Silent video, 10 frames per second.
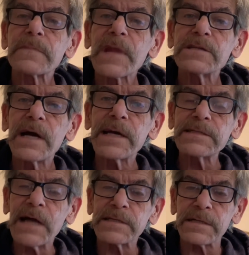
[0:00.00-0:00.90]
So I
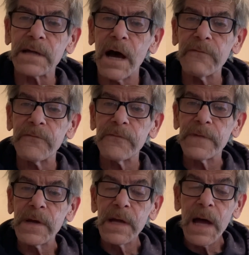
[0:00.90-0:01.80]
guess that's enough.
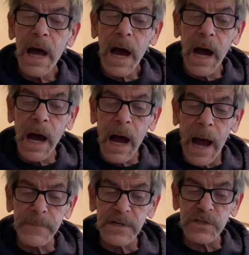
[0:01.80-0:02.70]
I'm going to